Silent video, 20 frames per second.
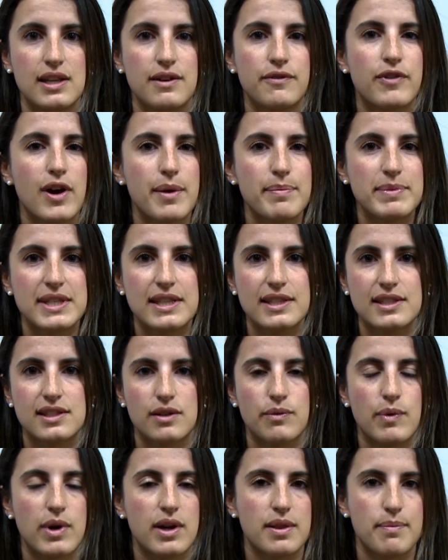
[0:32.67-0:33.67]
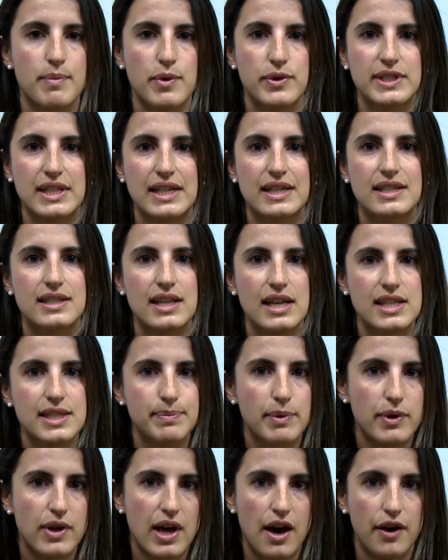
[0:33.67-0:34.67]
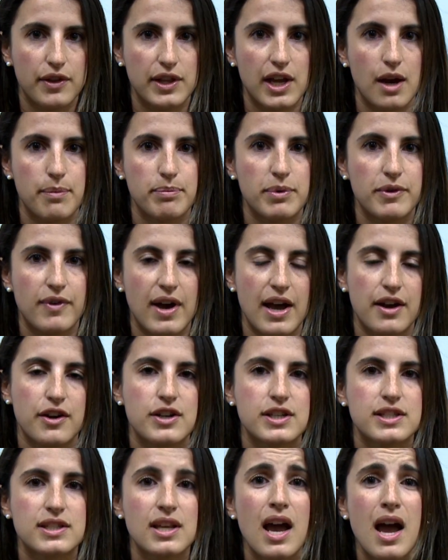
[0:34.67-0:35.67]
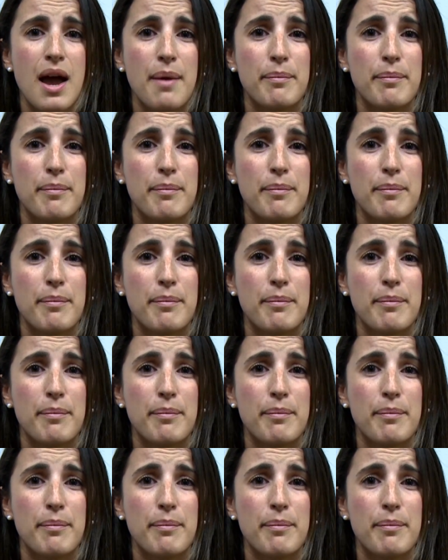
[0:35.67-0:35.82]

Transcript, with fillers: and pharmacists are one of the most accessible healthcare providers,